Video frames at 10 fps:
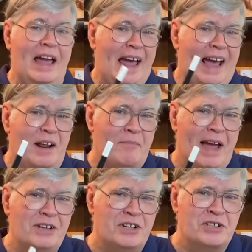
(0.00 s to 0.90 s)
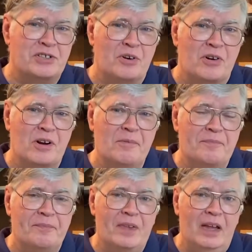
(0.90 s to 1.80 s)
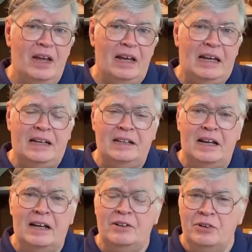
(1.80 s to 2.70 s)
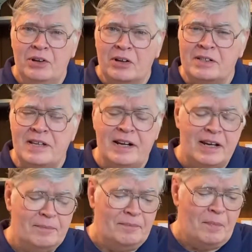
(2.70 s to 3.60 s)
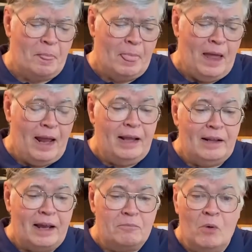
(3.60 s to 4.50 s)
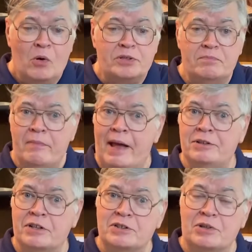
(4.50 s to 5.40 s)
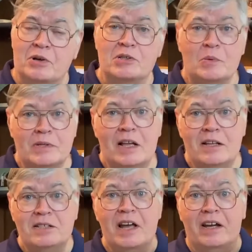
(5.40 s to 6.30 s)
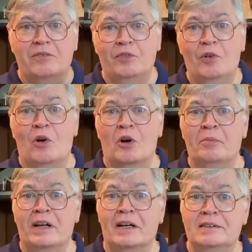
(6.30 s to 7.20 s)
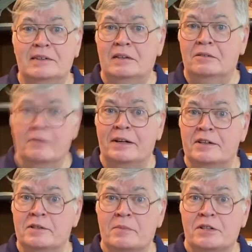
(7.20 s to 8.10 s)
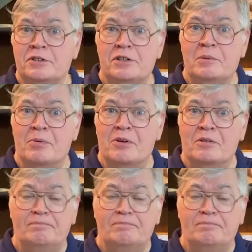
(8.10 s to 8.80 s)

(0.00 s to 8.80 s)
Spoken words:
had a magic store in New York City. And like most magic stores, it was on the second floor because the rent is much cheaper.